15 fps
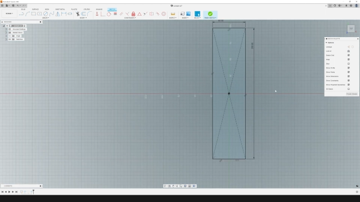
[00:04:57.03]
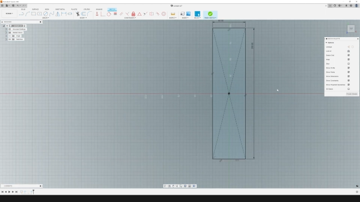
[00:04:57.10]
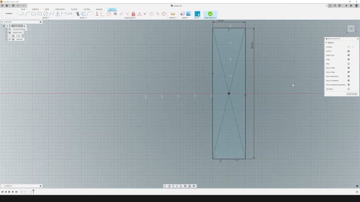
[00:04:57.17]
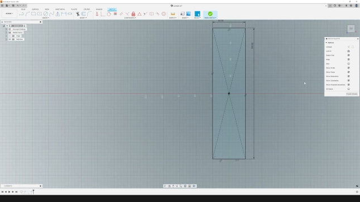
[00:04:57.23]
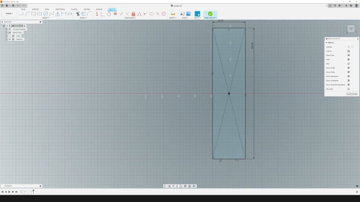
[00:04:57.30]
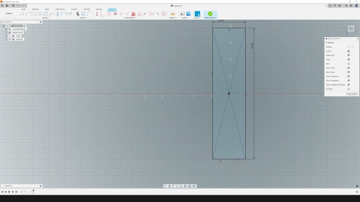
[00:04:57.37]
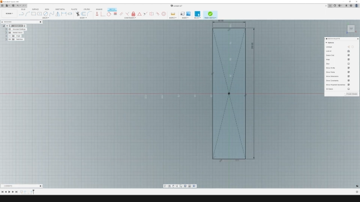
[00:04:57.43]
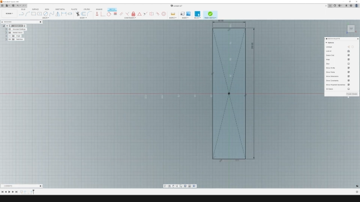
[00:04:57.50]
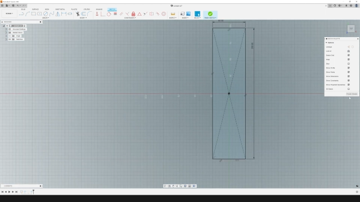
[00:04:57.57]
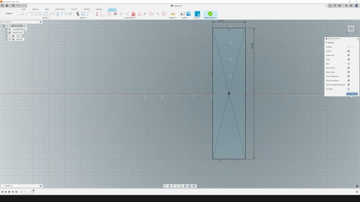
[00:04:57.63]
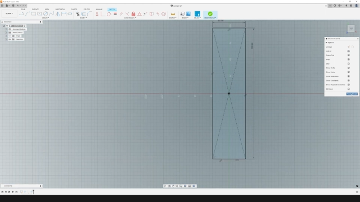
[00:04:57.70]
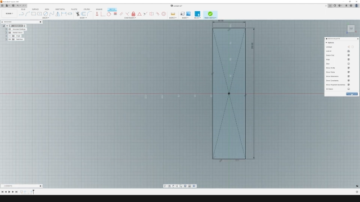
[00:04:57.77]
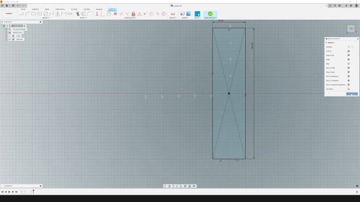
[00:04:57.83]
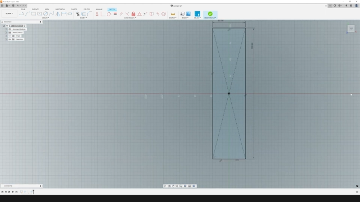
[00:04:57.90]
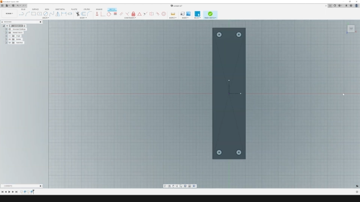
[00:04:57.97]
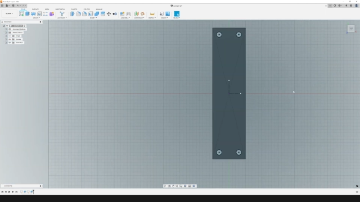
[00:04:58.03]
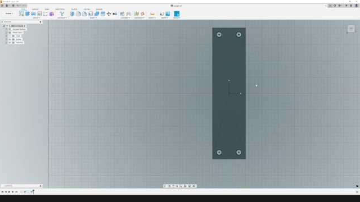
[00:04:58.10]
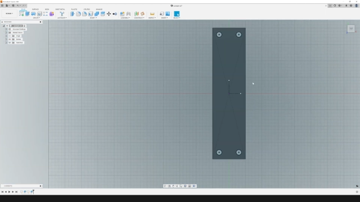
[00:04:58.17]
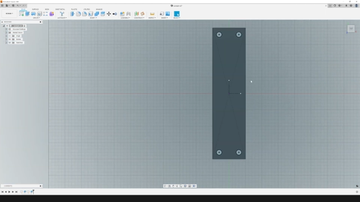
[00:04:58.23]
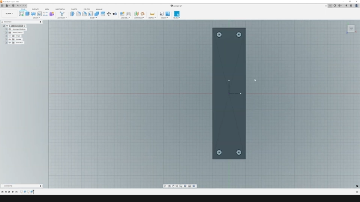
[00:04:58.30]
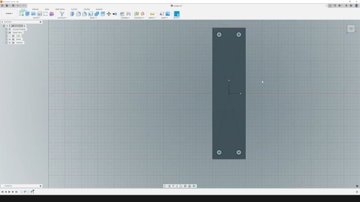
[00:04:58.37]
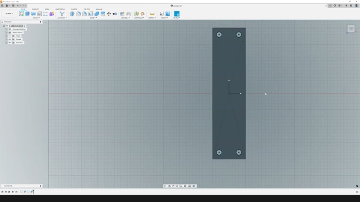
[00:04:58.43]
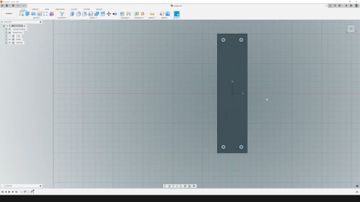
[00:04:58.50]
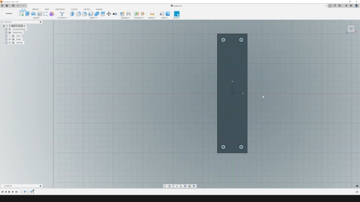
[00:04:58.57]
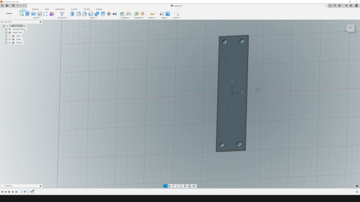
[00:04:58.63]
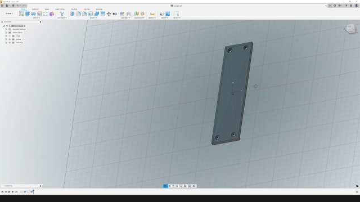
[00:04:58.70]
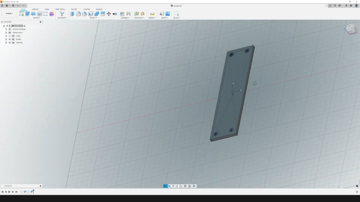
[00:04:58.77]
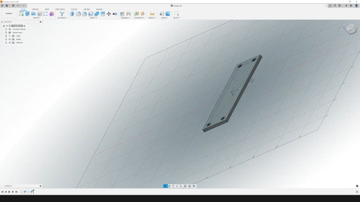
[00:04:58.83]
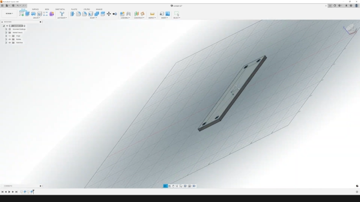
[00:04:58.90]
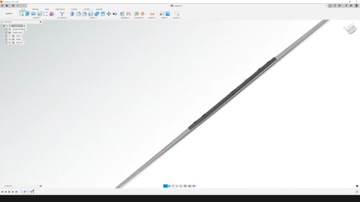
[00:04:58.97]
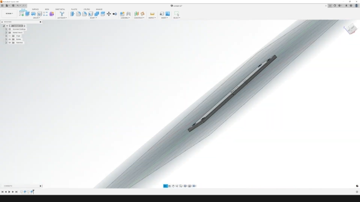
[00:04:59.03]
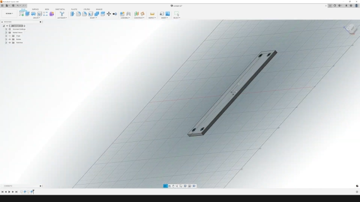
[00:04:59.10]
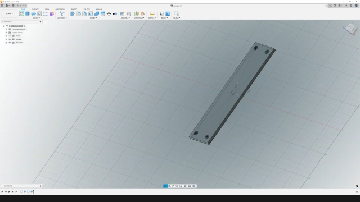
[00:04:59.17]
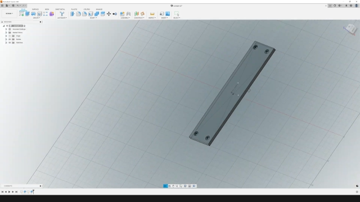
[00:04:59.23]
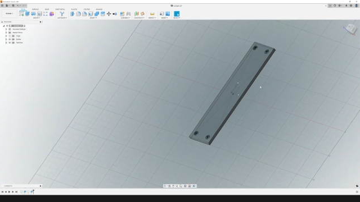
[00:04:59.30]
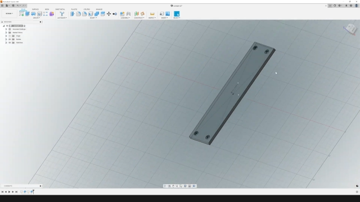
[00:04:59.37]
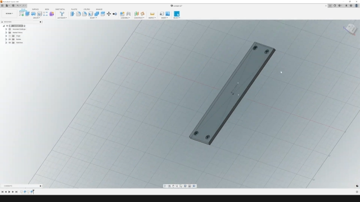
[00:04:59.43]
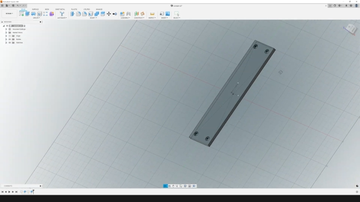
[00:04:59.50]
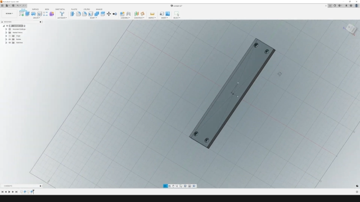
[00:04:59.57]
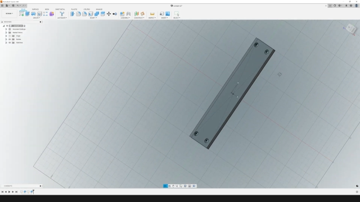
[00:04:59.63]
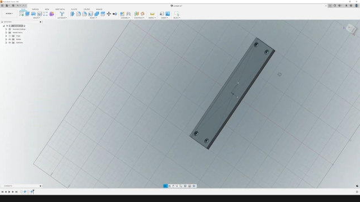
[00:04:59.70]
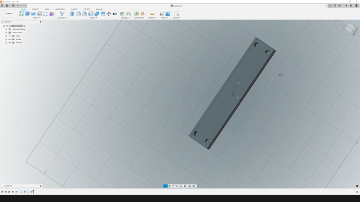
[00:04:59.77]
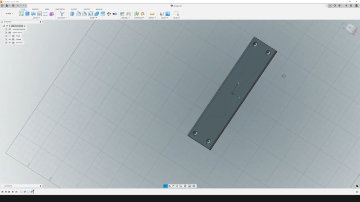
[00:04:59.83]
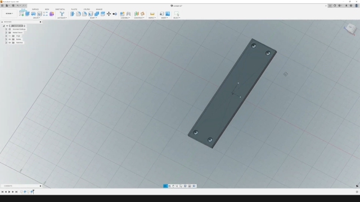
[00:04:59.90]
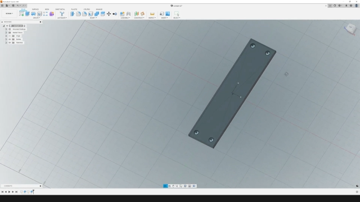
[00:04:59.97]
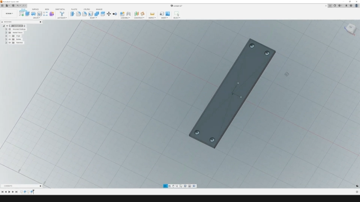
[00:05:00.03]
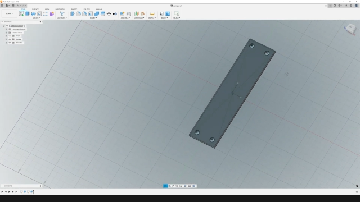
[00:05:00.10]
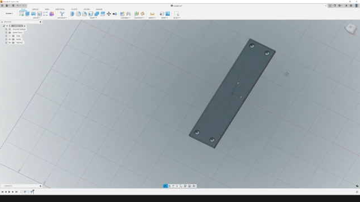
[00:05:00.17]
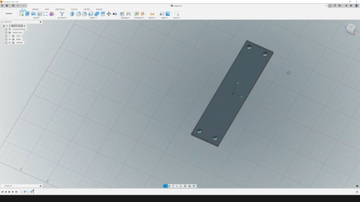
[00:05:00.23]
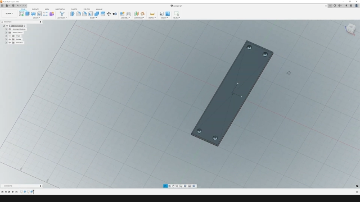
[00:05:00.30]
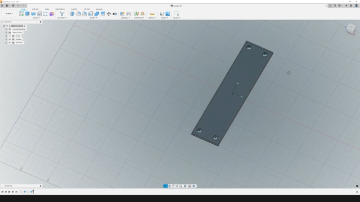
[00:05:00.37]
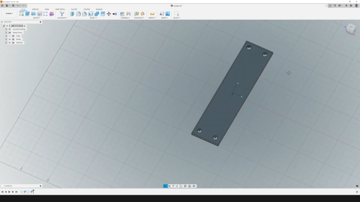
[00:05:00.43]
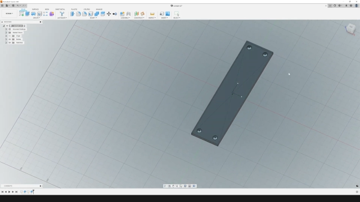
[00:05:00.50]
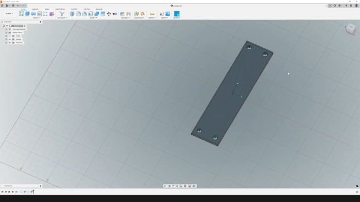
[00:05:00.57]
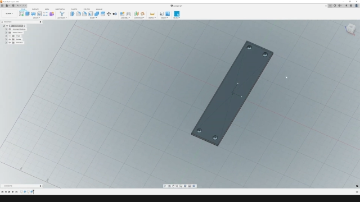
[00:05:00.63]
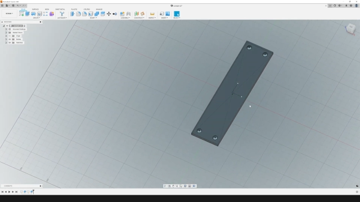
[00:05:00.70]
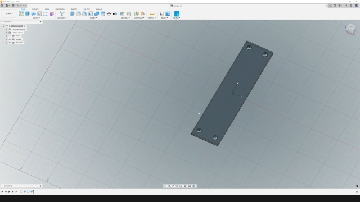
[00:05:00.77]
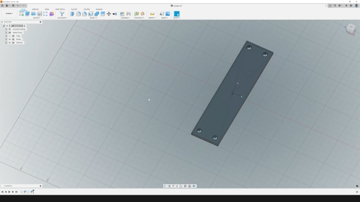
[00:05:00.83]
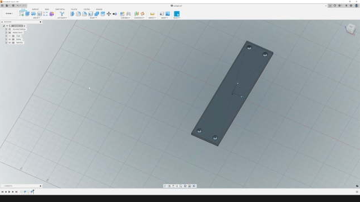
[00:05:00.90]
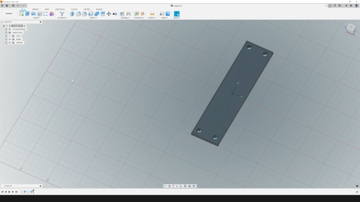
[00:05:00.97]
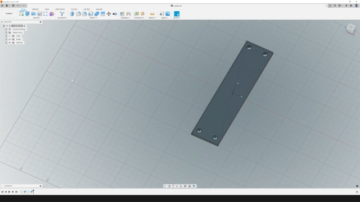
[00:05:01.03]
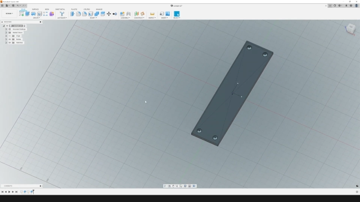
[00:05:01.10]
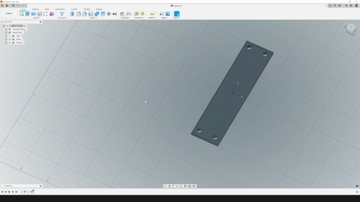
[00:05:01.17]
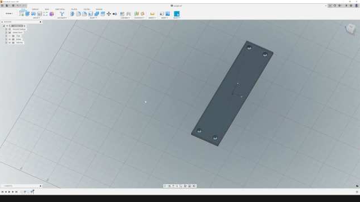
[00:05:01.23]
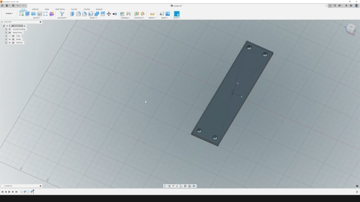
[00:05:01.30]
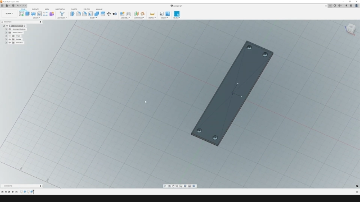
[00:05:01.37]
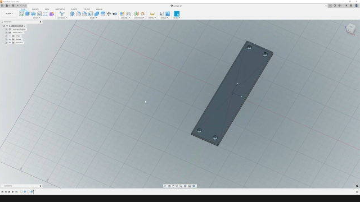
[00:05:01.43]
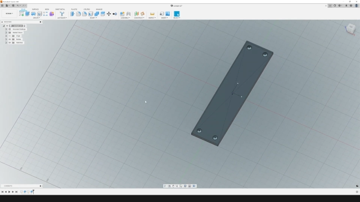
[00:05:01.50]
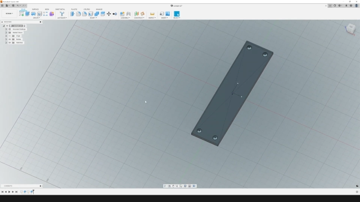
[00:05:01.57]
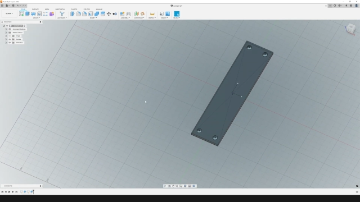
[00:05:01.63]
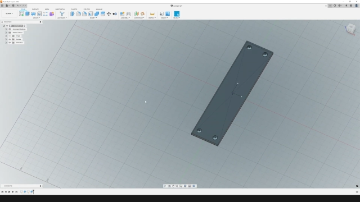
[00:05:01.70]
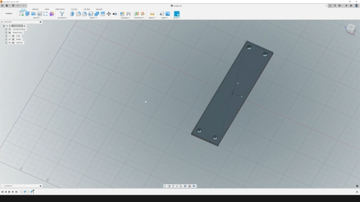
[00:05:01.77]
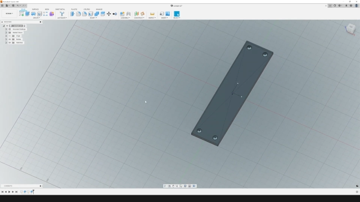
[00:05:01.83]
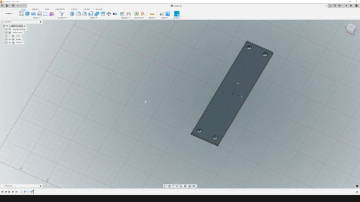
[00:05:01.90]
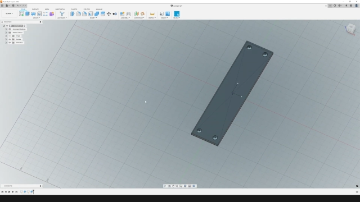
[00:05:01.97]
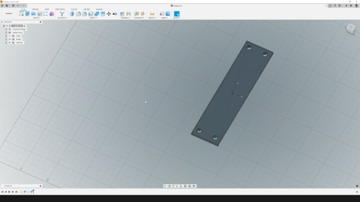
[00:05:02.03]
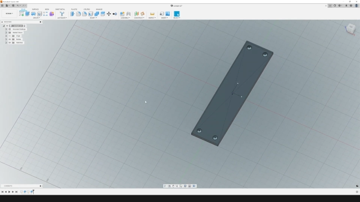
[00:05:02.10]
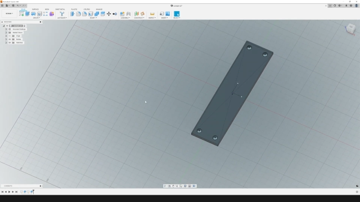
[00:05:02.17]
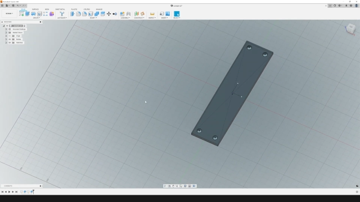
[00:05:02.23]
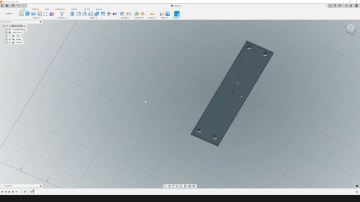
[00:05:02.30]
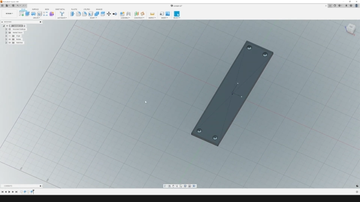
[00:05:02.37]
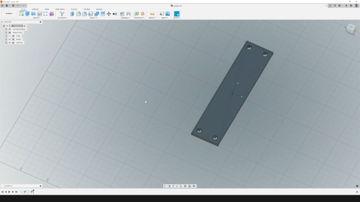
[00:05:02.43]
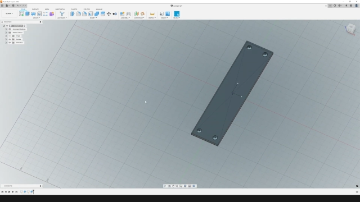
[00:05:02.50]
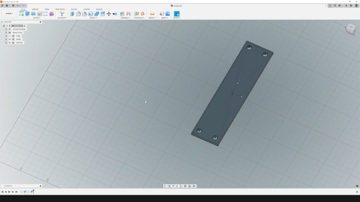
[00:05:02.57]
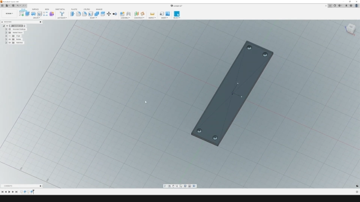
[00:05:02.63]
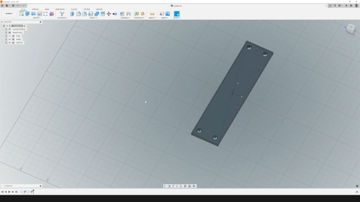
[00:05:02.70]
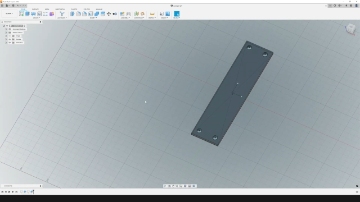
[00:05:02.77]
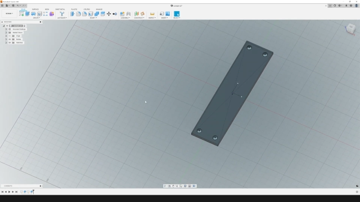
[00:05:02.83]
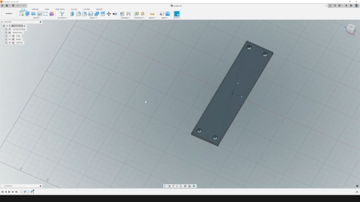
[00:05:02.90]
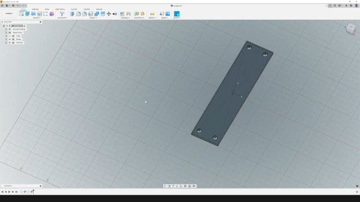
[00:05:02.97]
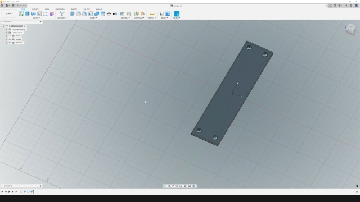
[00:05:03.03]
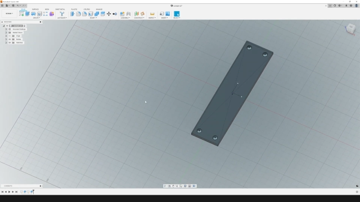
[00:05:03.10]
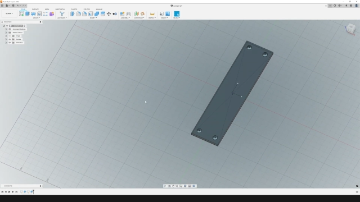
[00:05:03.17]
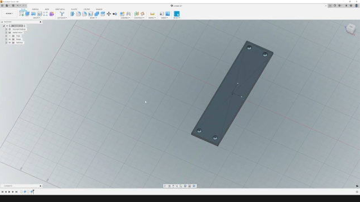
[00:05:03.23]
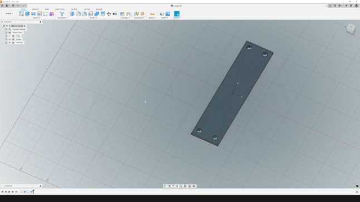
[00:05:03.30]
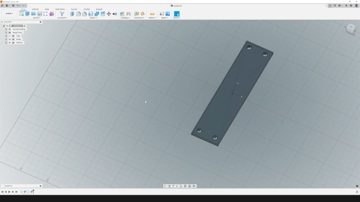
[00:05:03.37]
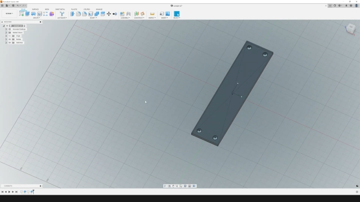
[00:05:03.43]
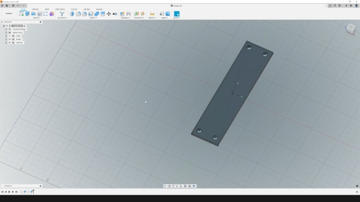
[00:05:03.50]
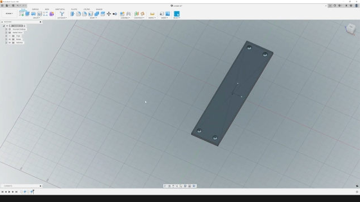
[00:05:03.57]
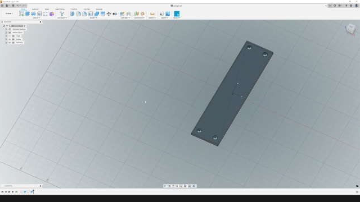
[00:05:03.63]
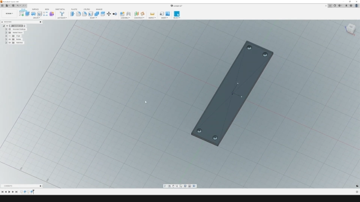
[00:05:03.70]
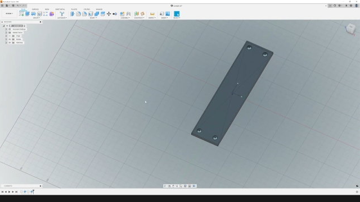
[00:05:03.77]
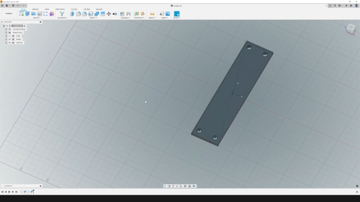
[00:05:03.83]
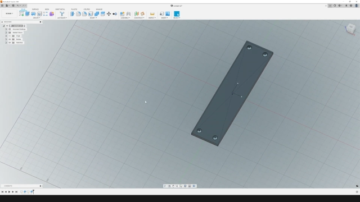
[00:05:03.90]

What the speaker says: [unreadable: no face in view]